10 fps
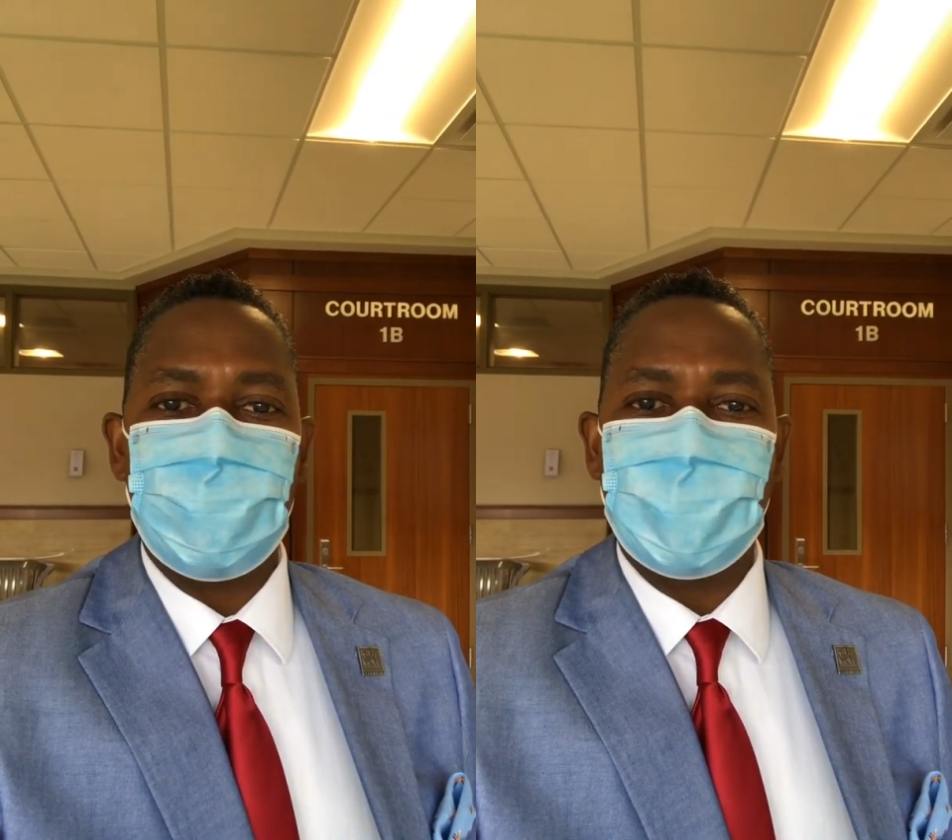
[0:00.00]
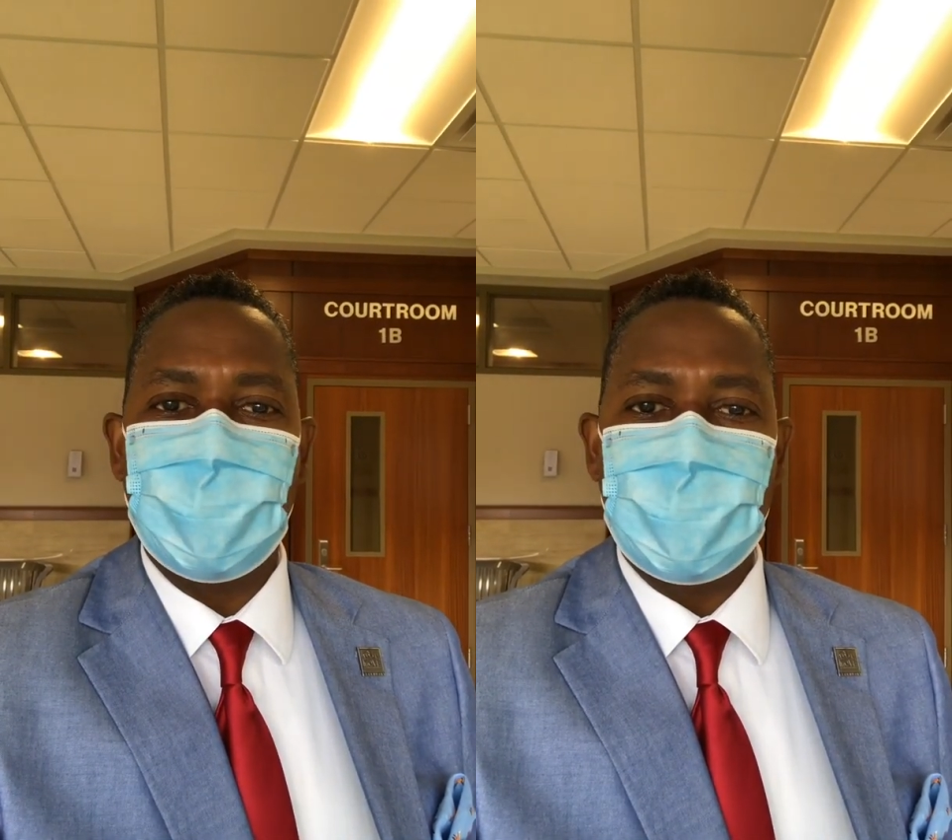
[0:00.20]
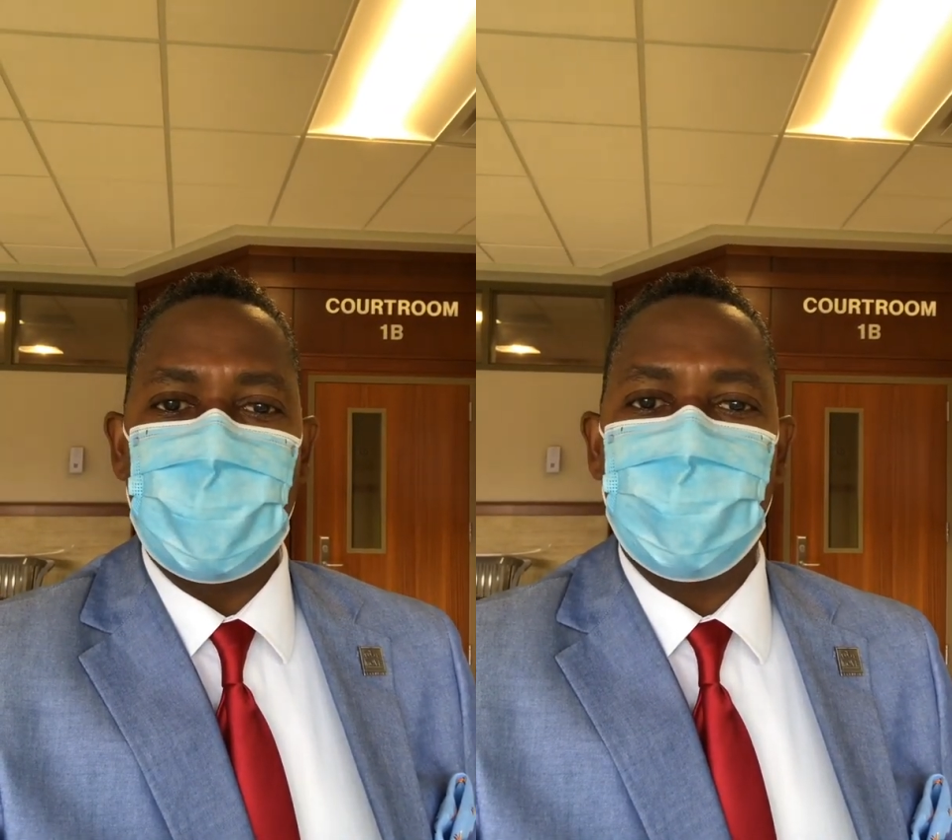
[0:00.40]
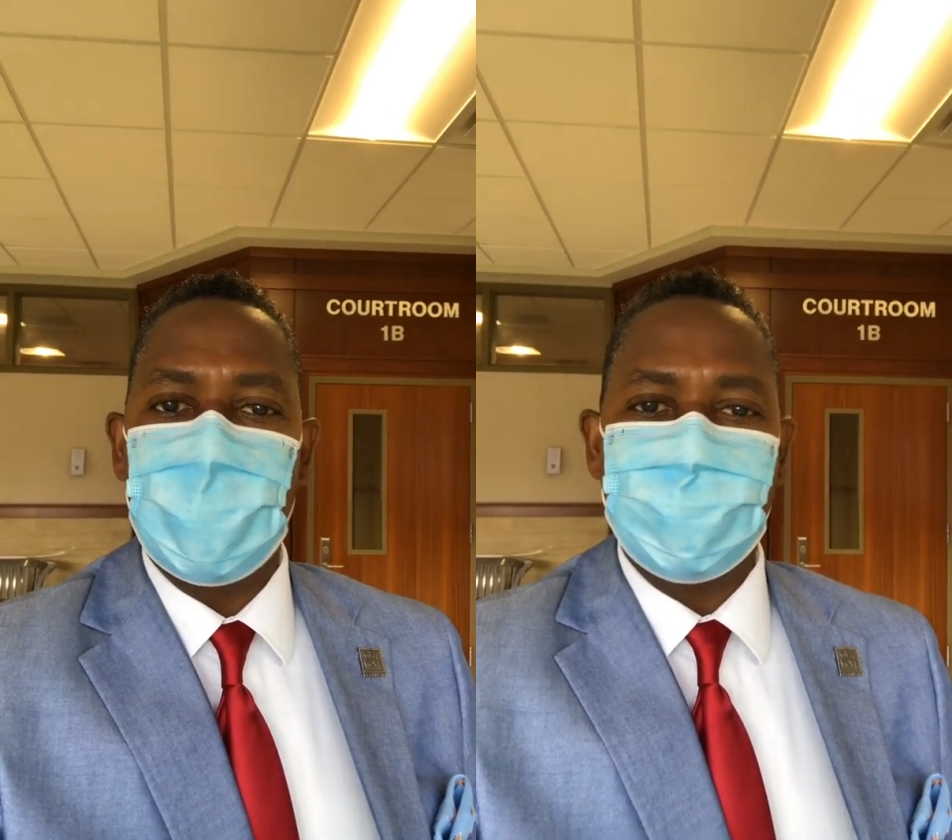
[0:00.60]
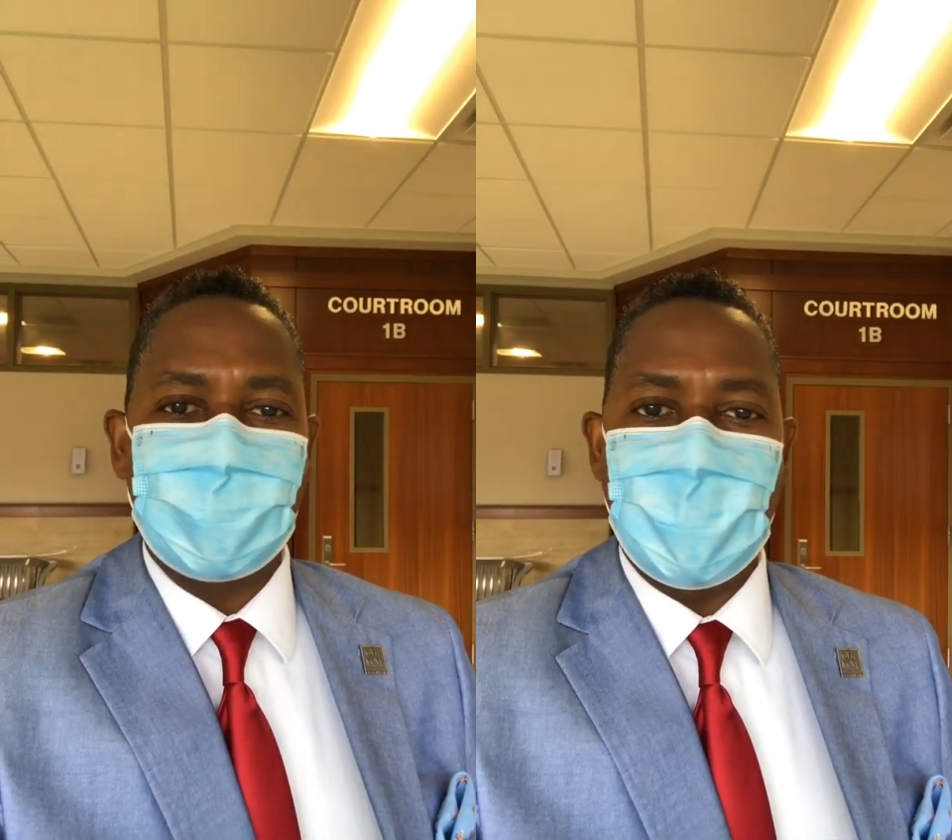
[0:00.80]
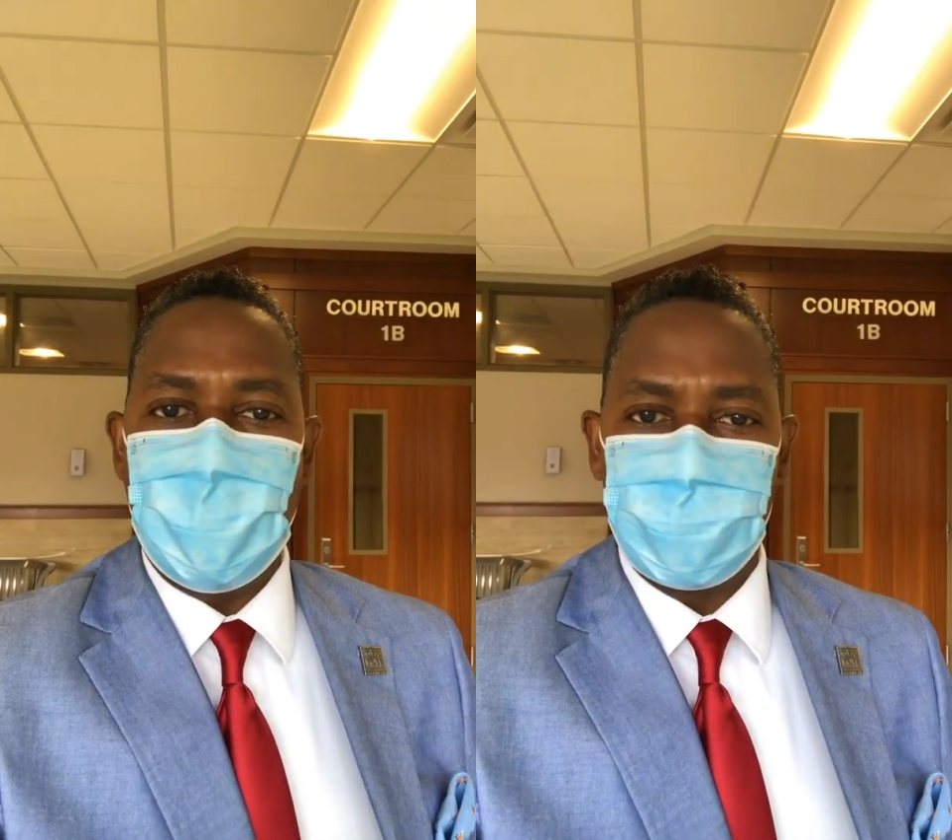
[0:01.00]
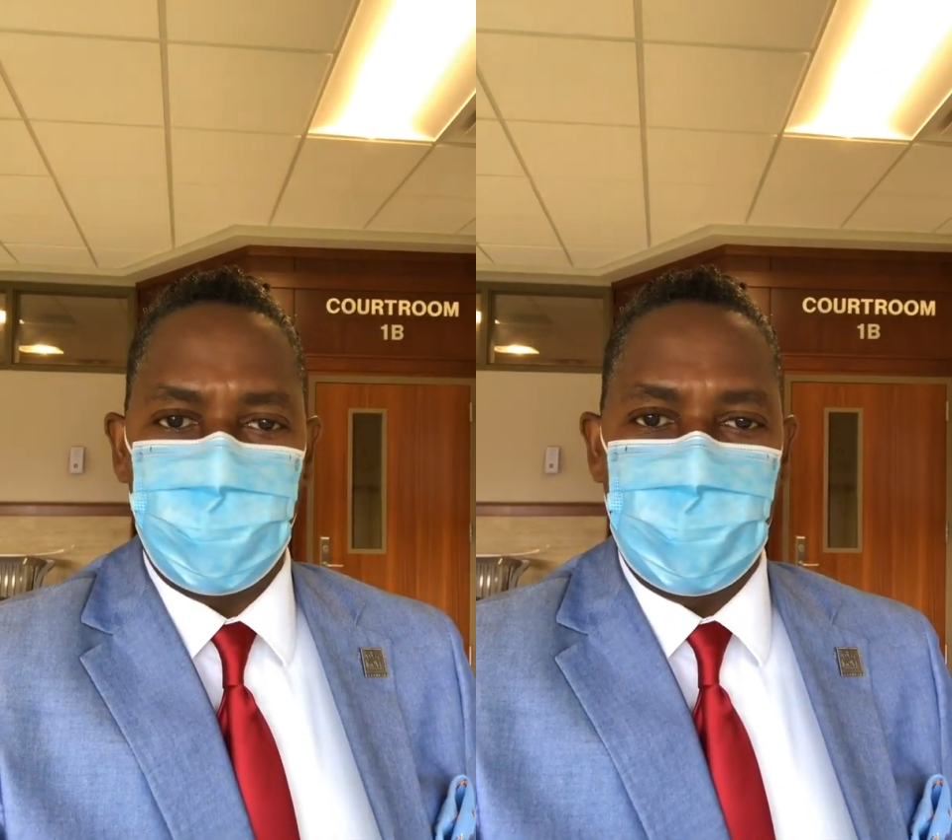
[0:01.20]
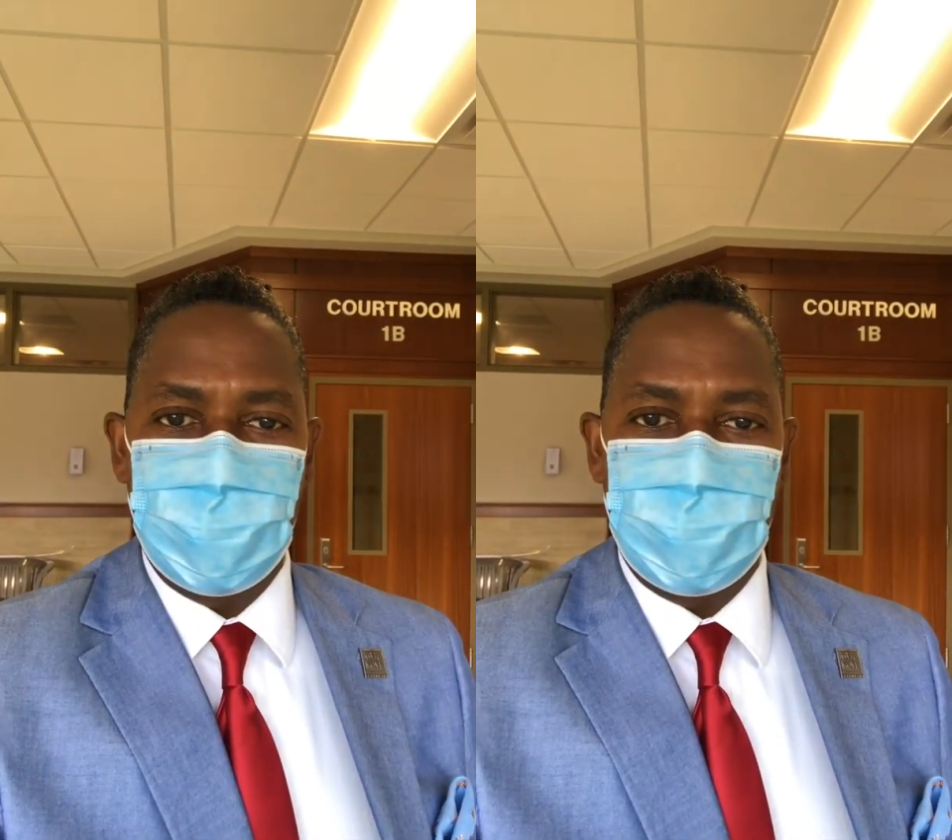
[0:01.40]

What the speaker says: any public outcry